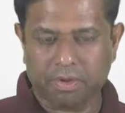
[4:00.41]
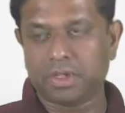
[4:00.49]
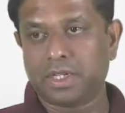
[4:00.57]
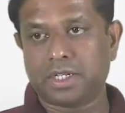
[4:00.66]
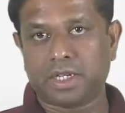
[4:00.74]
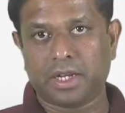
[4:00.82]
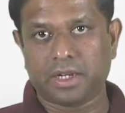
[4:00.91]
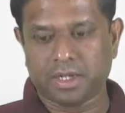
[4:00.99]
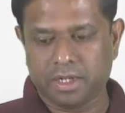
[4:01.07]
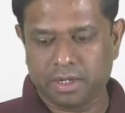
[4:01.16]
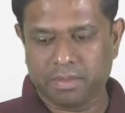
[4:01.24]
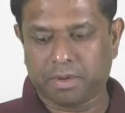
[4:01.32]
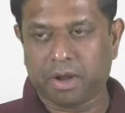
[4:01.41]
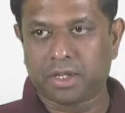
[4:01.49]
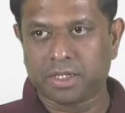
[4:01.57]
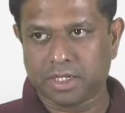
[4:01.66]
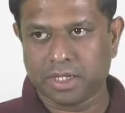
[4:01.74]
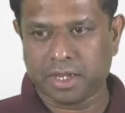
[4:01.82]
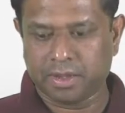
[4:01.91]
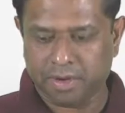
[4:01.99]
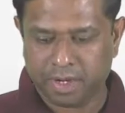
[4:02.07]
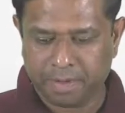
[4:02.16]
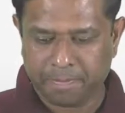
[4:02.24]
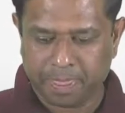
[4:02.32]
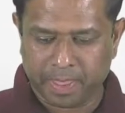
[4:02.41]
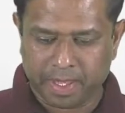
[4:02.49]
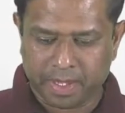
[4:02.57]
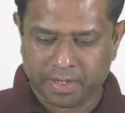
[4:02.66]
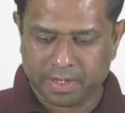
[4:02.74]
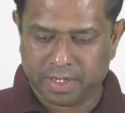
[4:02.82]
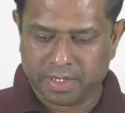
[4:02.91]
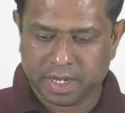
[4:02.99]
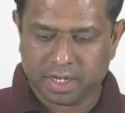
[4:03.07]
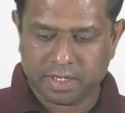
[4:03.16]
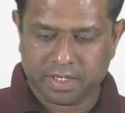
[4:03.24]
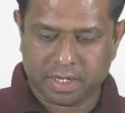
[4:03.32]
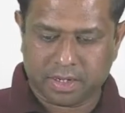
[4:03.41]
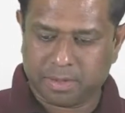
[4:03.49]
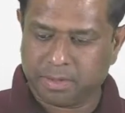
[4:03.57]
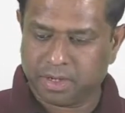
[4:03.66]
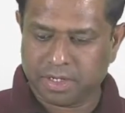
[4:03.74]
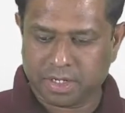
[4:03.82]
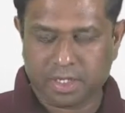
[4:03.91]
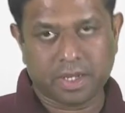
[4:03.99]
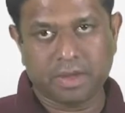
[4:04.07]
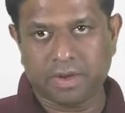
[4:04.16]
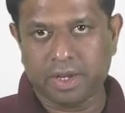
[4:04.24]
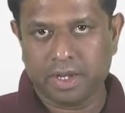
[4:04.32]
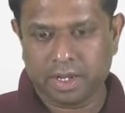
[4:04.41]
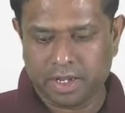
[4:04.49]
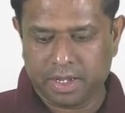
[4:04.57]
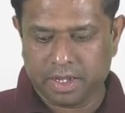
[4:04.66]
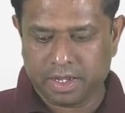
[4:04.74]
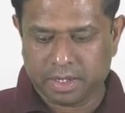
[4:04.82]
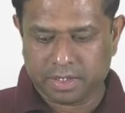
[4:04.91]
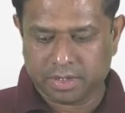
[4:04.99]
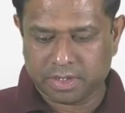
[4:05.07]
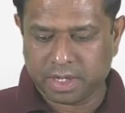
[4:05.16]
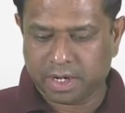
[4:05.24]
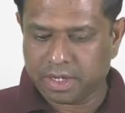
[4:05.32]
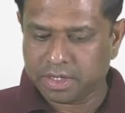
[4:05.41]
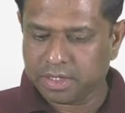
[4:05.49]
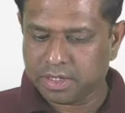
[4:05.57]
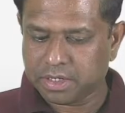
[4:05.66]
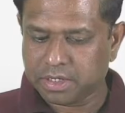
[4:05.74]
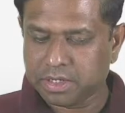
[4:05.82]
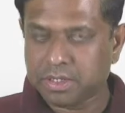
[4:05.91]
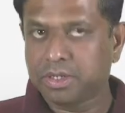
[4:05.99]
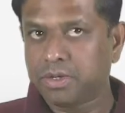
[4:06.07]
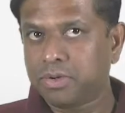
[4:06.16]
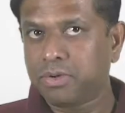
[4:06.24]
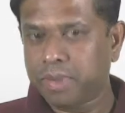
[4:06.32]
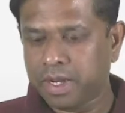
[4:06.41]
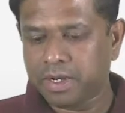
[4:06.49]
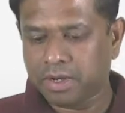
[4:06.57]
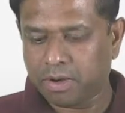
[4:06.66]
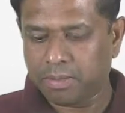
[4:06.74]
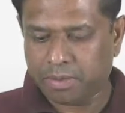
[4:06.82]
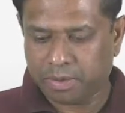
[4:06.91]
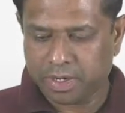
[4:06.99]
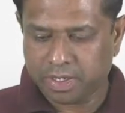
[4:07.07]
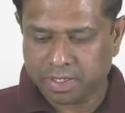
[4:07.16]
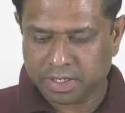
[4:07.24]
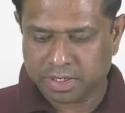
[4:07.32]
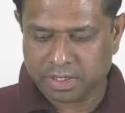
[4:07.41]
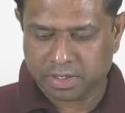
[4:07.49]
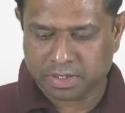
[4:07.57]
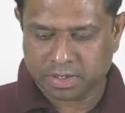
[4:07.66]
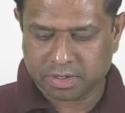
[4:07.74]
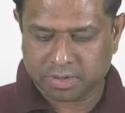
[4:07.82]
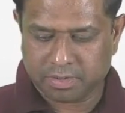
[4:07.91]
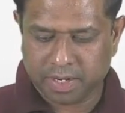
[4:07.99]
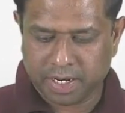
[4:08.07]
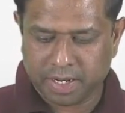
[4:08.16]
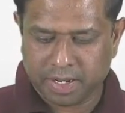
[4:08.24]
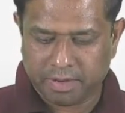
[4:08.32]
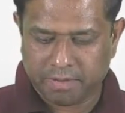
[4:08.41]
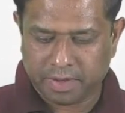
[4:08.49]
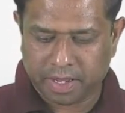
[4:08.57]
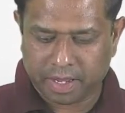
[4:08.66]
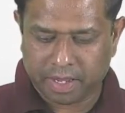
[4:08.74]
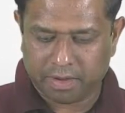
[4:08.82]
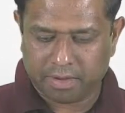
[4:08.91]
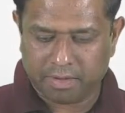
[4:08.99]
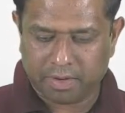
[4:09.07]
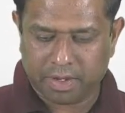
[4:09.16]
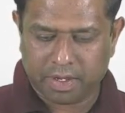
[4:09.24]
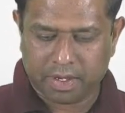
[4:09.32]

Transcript: or the central processing unit. So inside the central processing unit, so there are two main components. Mainly we have